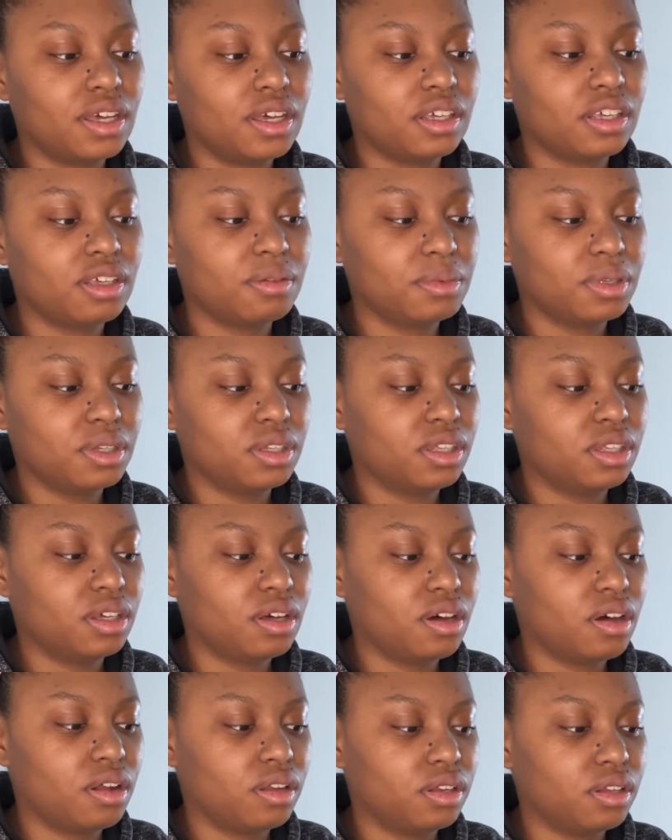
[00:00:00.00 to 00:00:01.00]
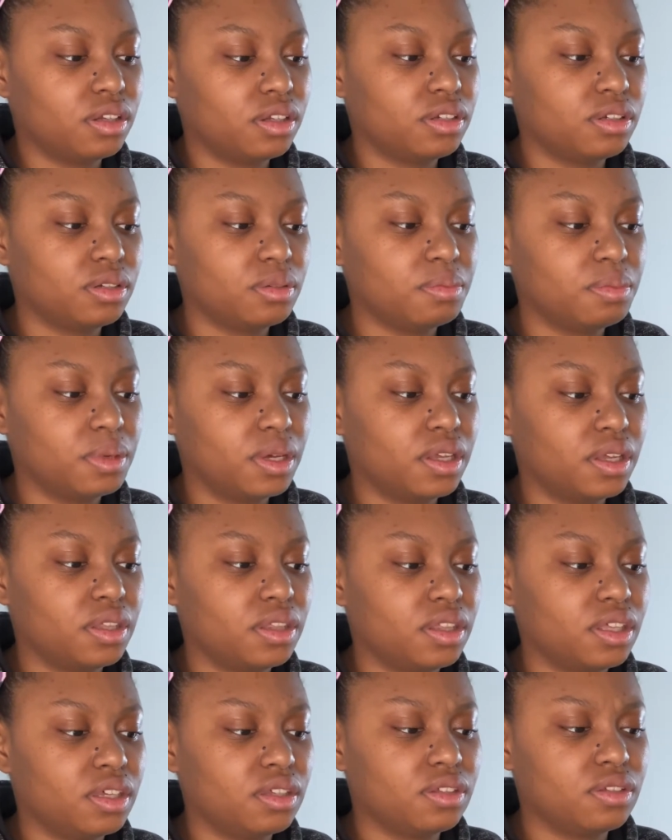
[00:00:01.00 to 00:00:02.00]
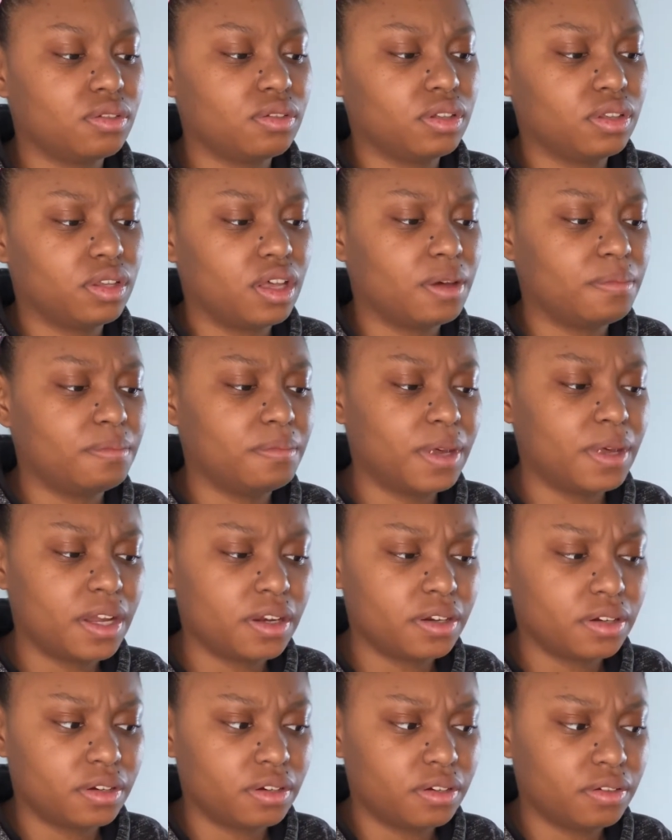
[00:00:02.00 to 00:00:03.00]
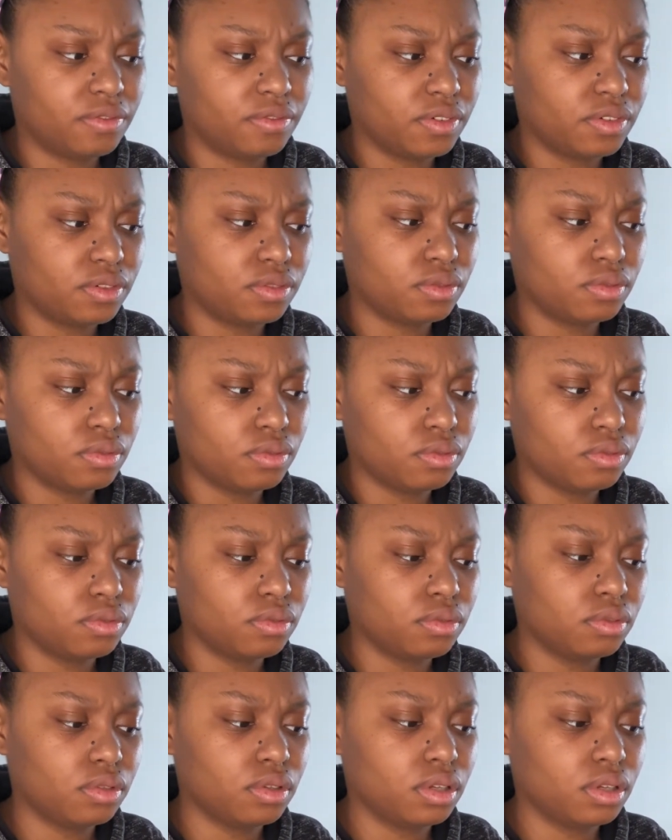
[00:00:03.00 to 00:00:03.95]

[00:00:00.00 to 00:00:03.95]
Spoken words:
community college, but things are a lot better for school.